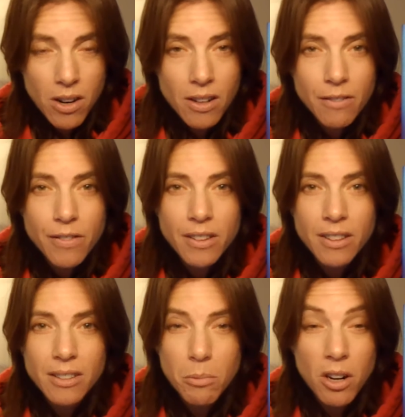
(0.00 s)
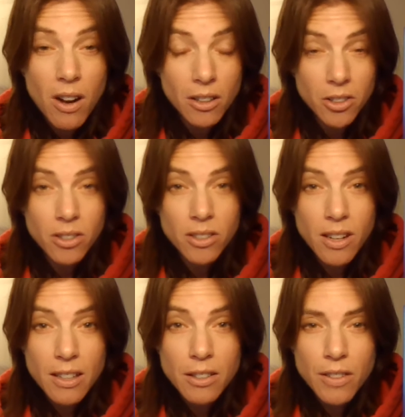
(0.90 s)
odd, feeling somewhat
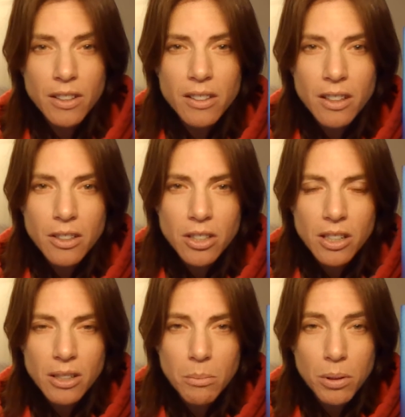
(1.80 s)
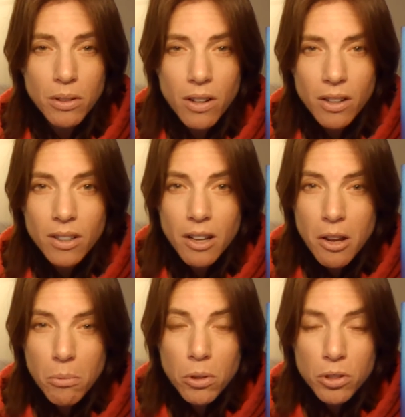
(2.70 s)
ostracized, feeling like she doesn't belong.
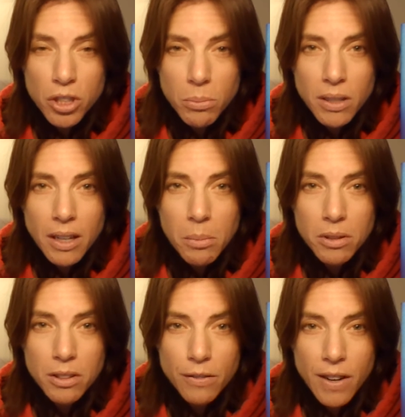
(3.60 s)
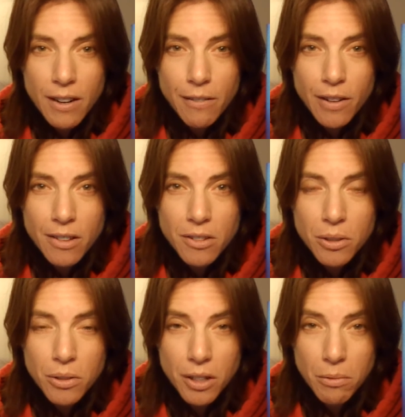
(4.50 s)
Will she be able to find friends
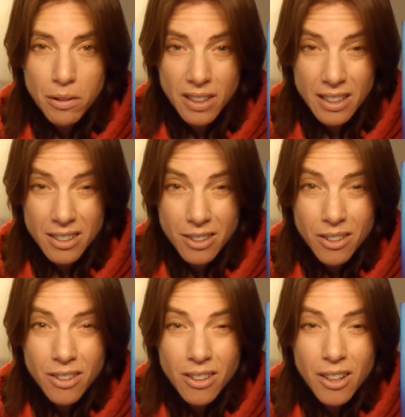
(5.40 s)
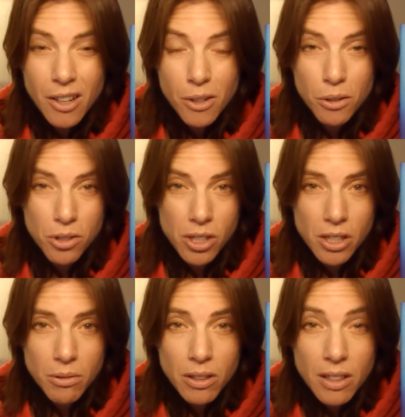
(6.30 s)
who can relate to her, who she
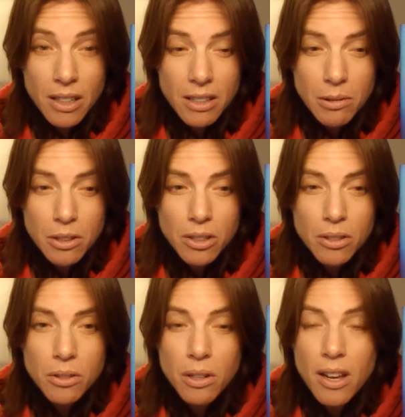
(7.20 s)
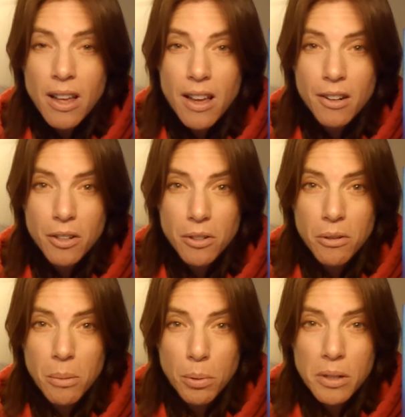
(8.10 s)
can relate to, and who
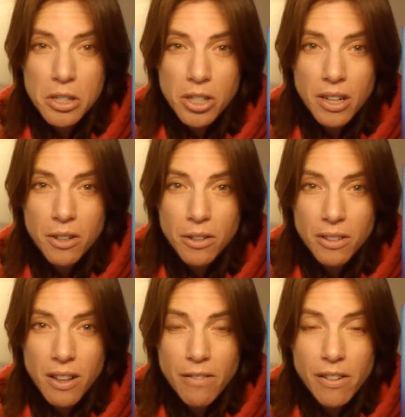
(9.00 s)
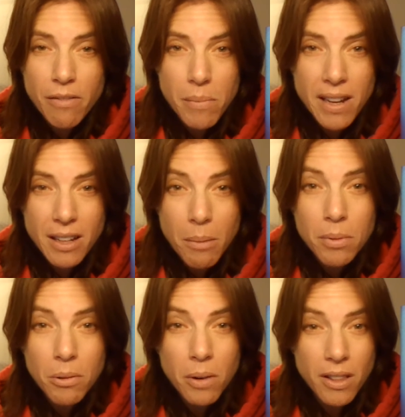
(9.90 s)
appreciate her love of makeup
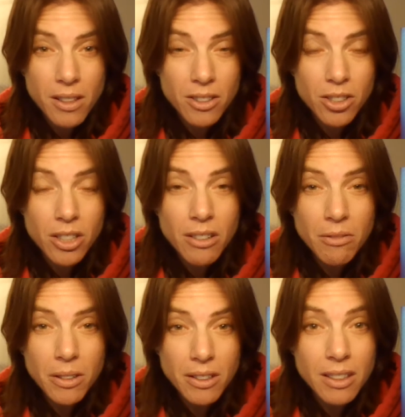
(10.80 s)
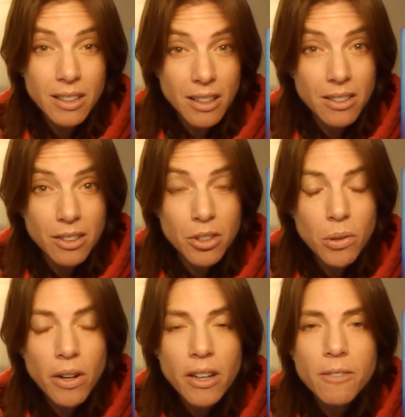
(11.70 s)
the way that she really does
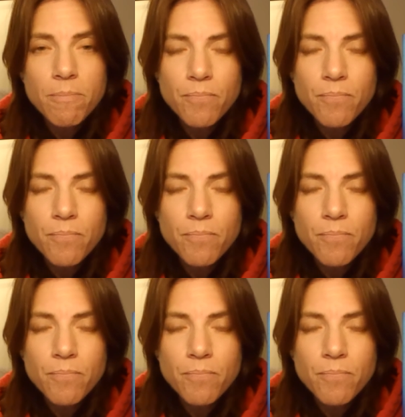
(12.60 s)
enjoy it?